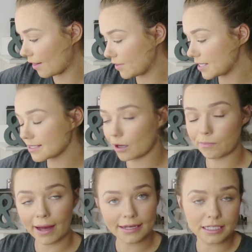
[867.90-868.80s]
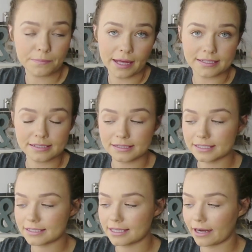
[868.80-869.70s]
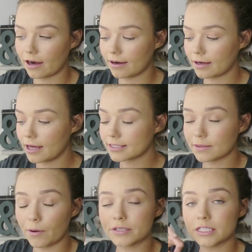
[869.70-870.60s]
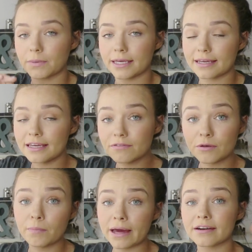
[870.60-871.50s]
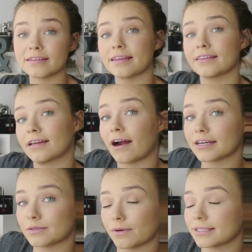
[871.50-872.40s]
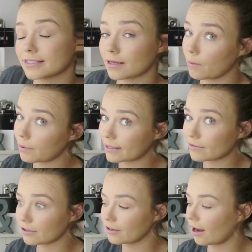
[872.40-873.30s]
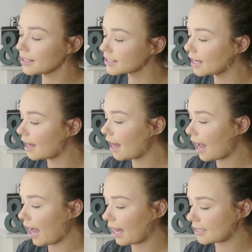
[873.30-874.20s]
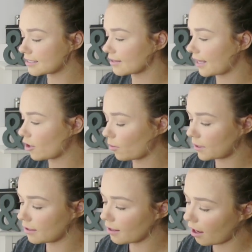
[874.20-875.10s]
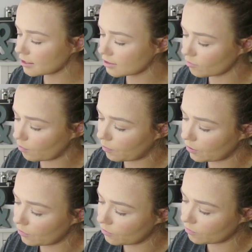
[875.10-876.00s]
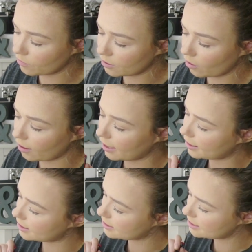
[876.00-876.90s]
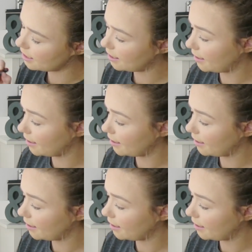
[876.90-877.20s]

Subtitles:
And these are matte lip pencils that are supposed to be even better than the NARS ones, believe it or not, and they come in lots of beautiful colors.